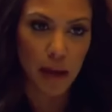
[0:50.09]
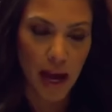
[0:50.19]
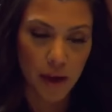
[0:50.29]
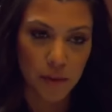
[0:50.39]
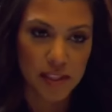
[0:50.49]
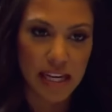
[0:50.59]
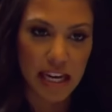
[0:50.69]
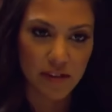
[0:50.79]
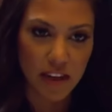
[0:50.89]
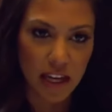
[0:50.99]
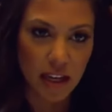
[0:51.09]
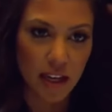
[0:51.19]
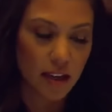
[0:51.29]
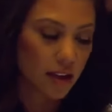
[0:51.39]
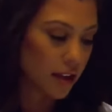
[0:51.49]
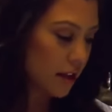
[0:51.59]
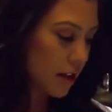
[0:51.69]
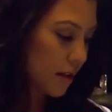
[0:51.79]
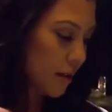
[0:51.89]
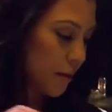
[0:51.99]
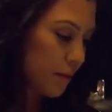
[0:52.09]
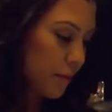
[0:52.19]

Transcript: bag was navy. Kim and I